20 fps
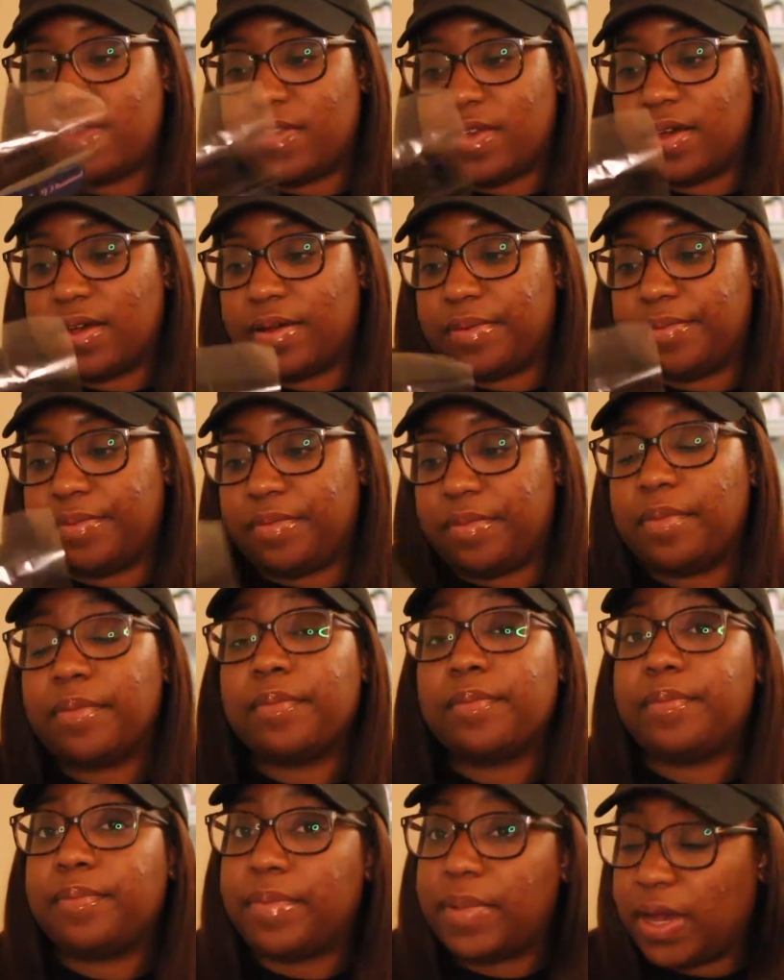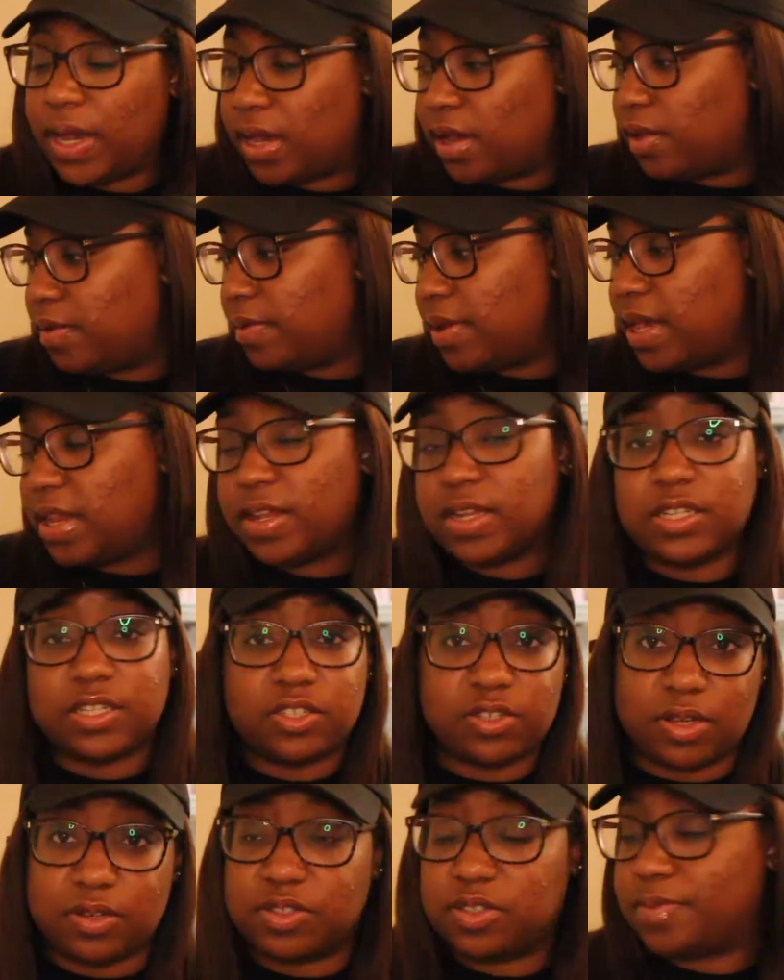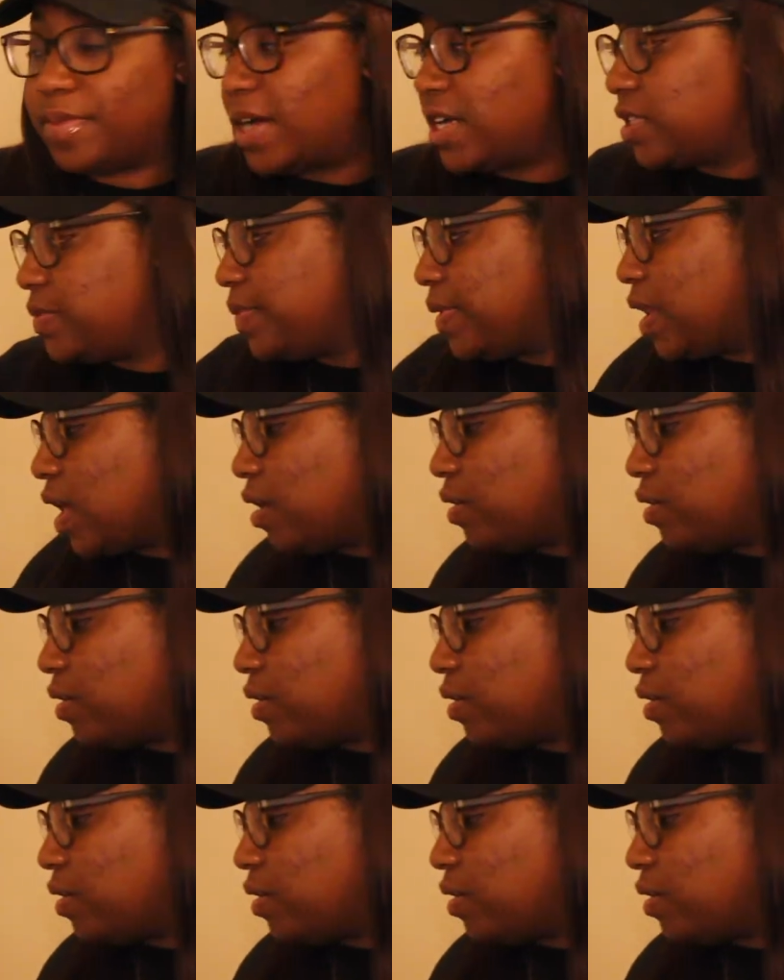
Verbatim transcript: them um, in the description box below